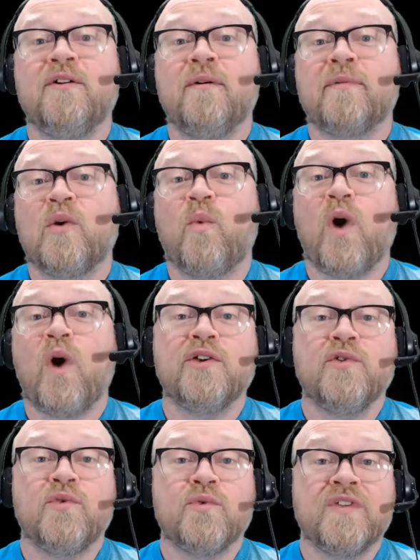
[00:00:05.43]
I'm going to walk
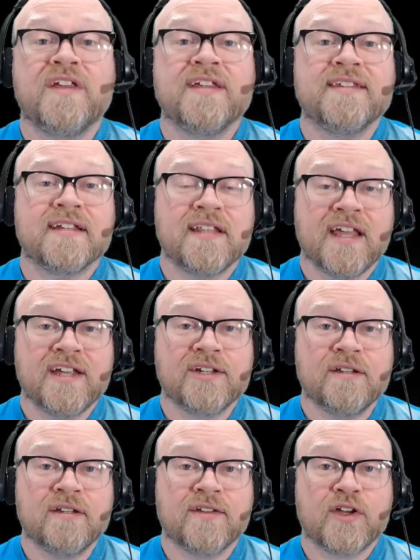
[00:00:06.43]
you through the
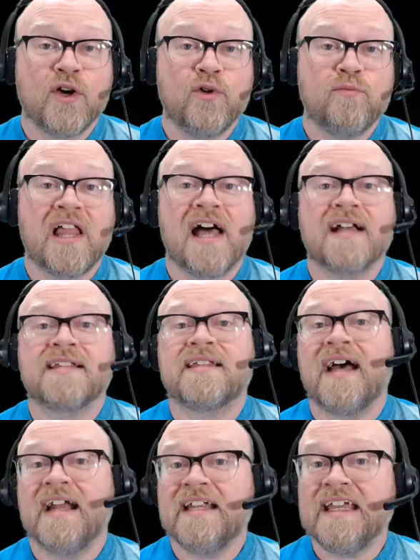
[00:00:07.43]
installation of the CodeBlocks
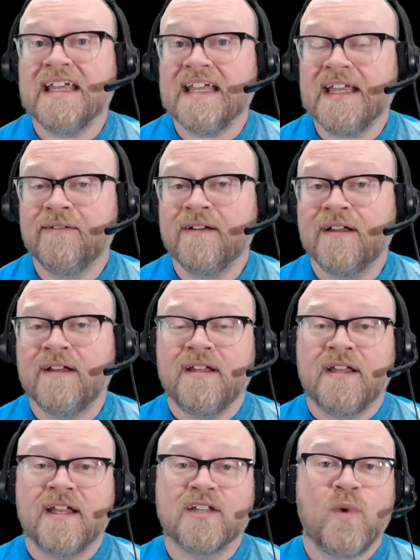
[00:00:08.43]
IDE,
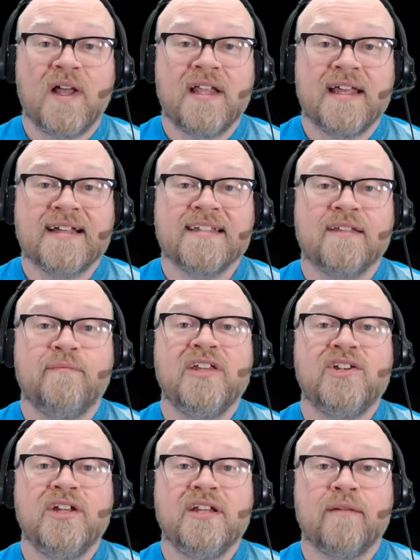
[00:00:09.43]
as well as the
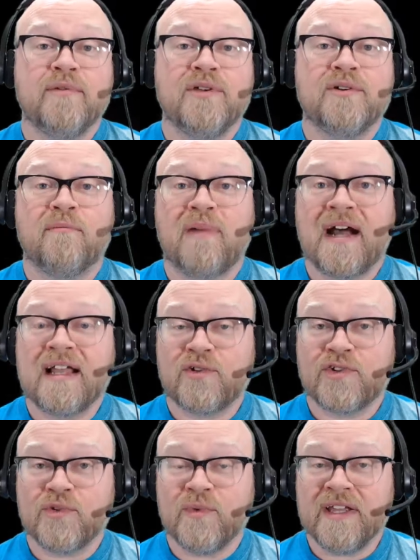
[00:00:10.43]
MinGW compiler
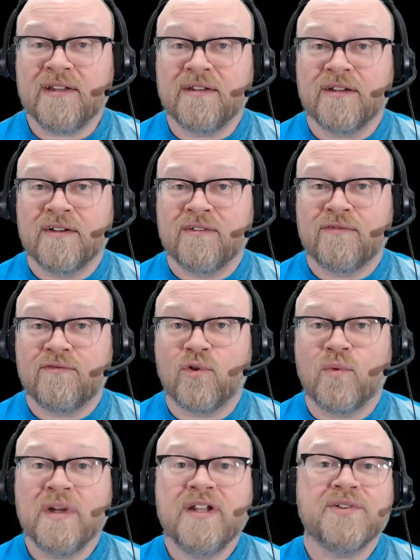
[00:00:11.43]
suite for
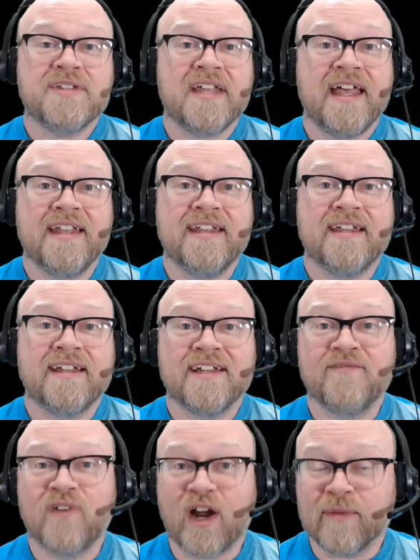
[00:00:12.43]
a Windows 10
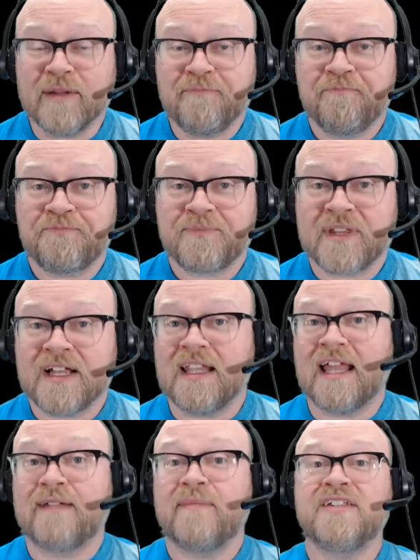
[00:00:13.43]
environment. A
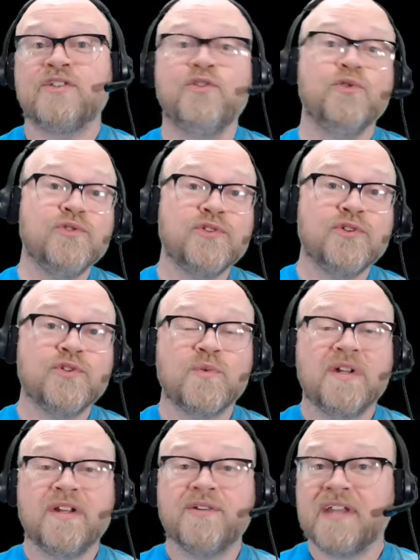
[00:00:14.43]
lot of my students use
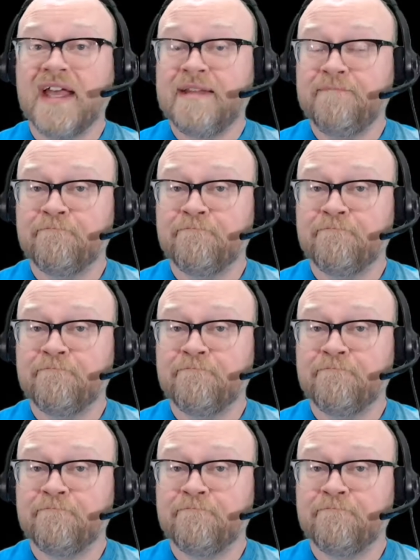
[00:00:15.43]
Windows 10